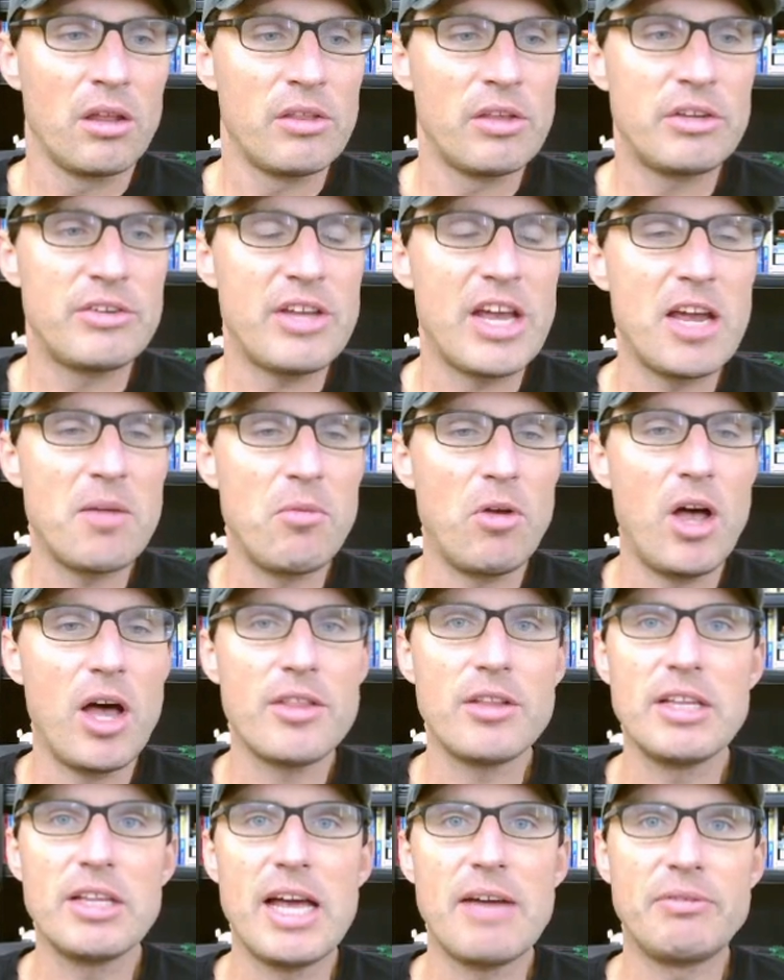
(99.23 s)
The table on
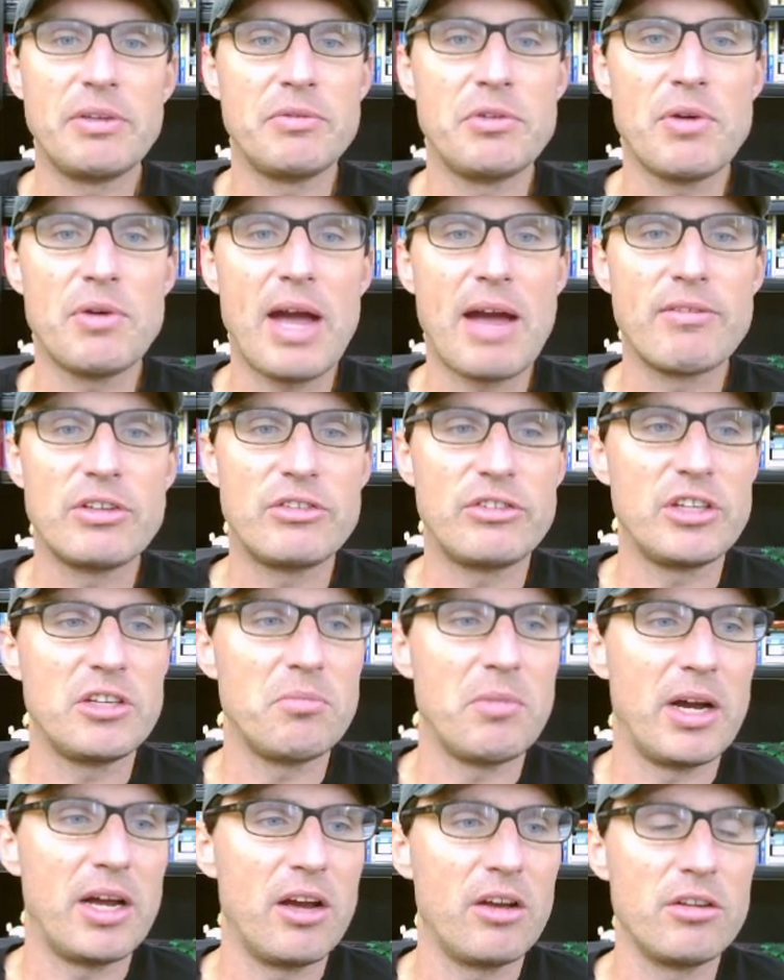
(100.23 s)
the left, if you haven't
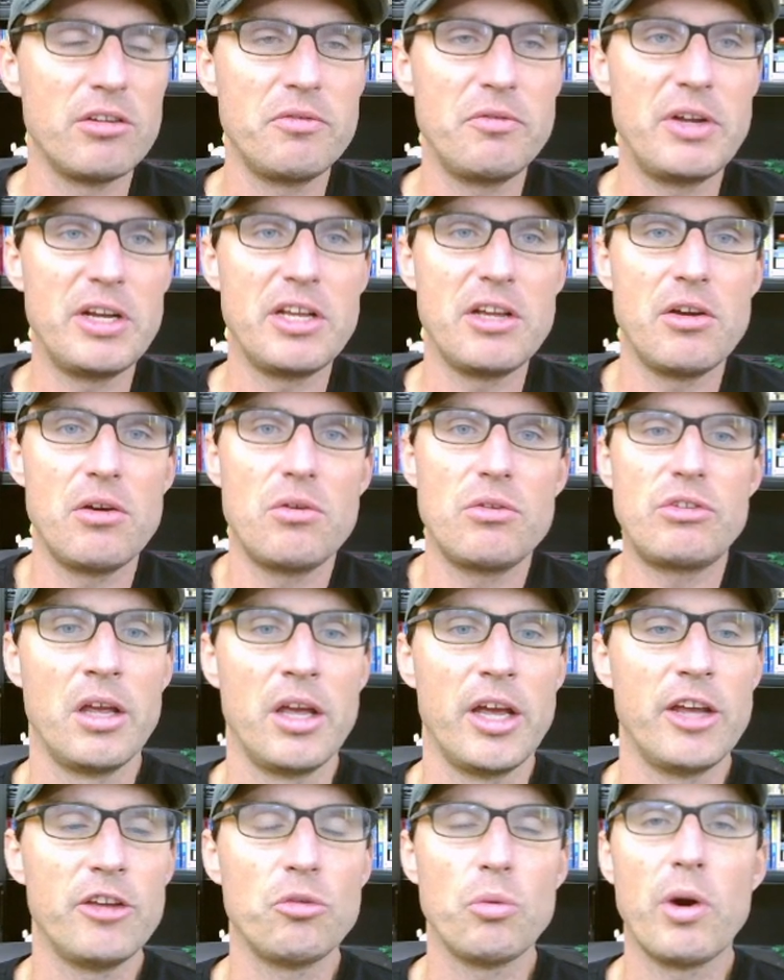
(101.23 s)
seen my other videos,
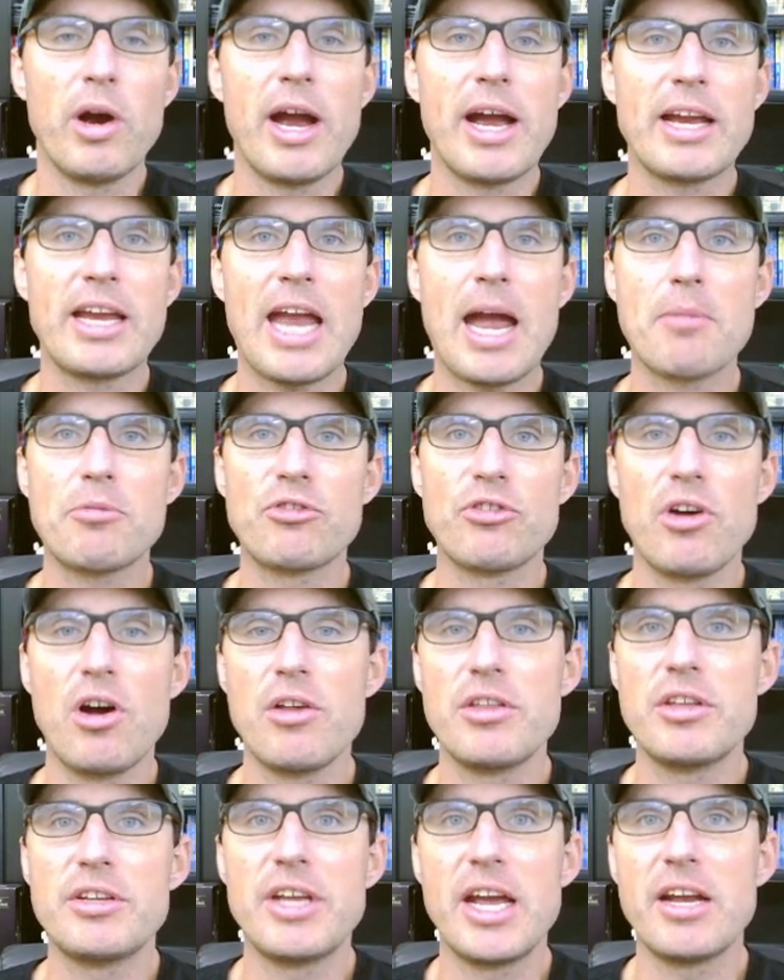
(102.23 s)
is where I capture
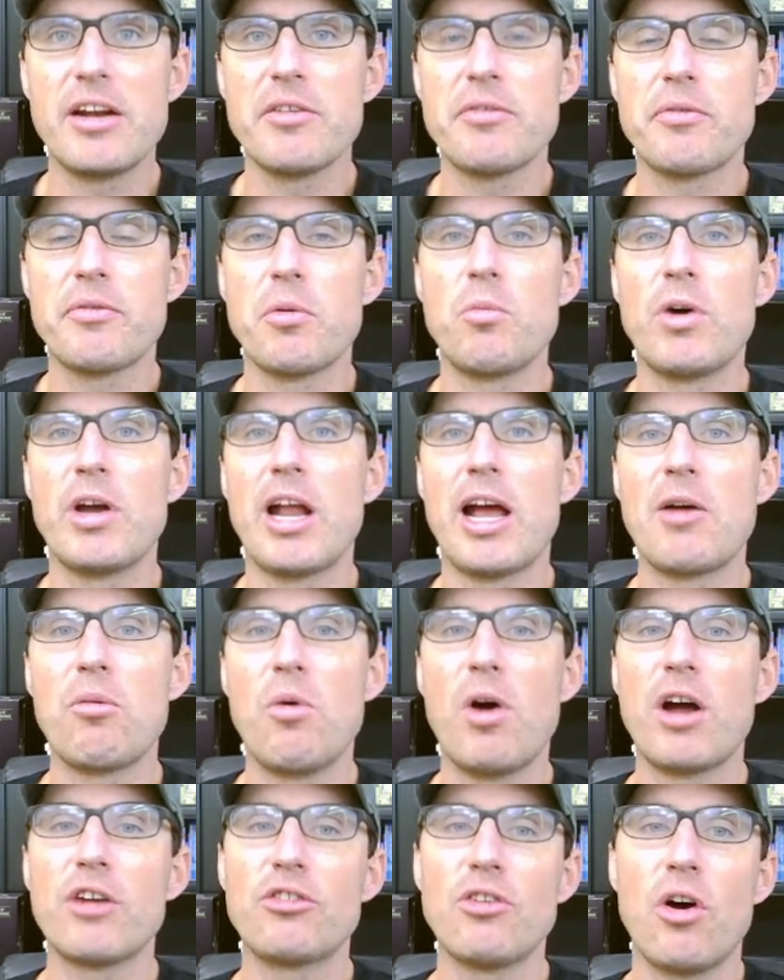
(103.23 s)
all the data from when I
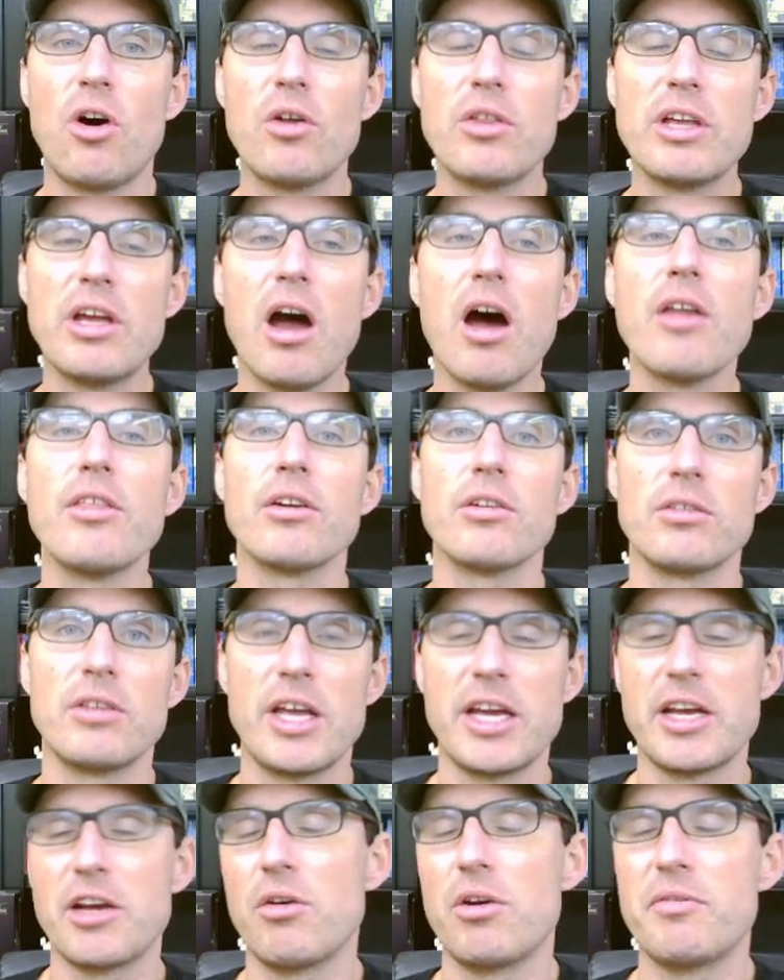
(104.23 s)
watch all the other
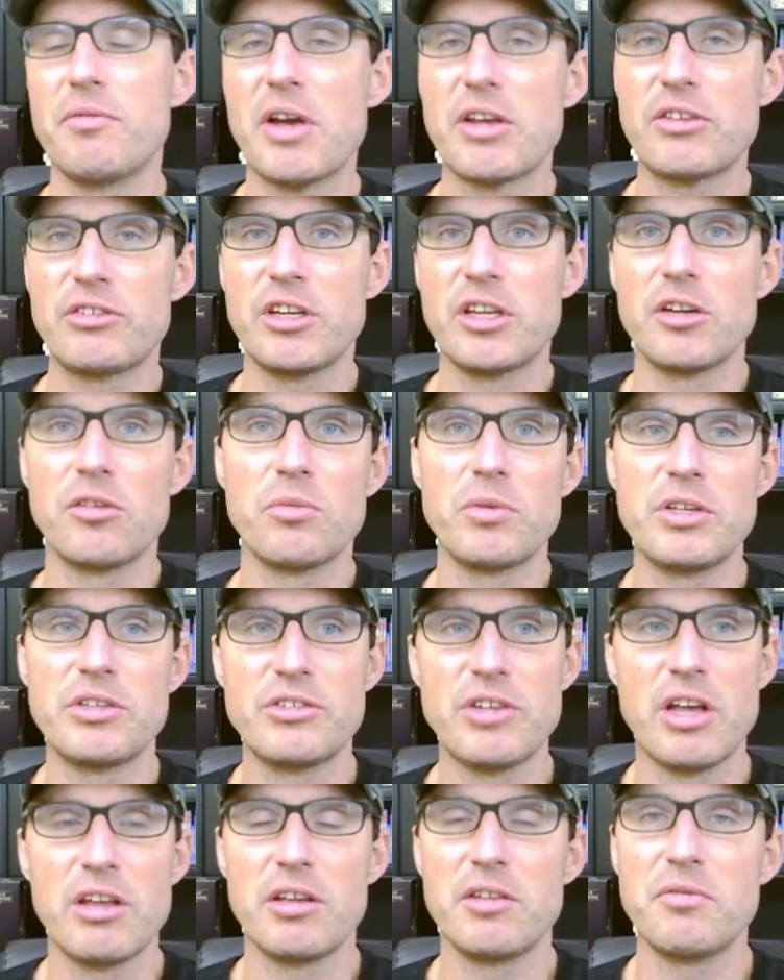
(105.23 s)
Lego investing and
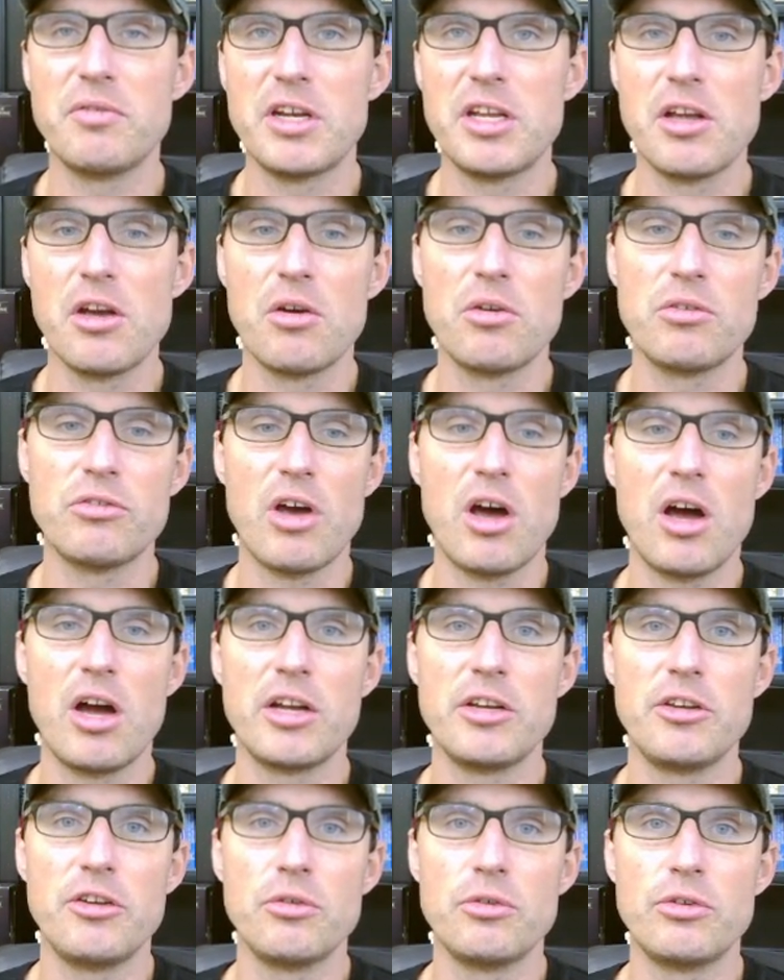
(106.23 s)
reselling videos
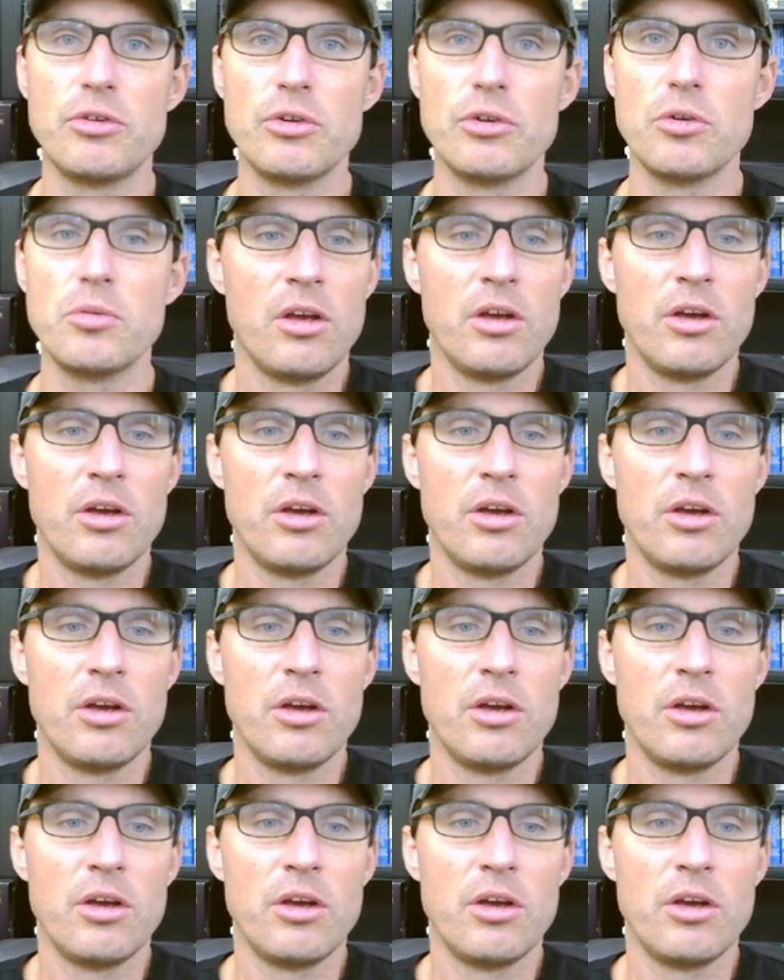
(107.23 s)
on YouTube.